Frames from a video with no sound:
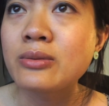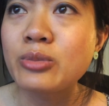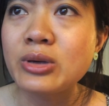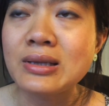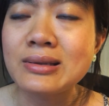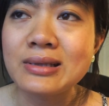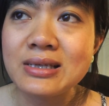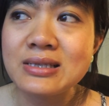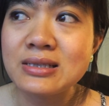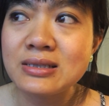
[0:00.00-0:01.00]
be at
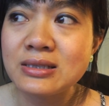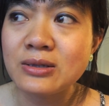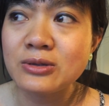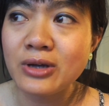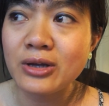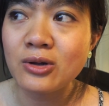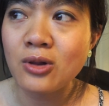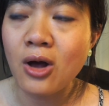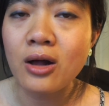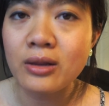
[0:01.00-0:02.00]
least until 9 o'clock.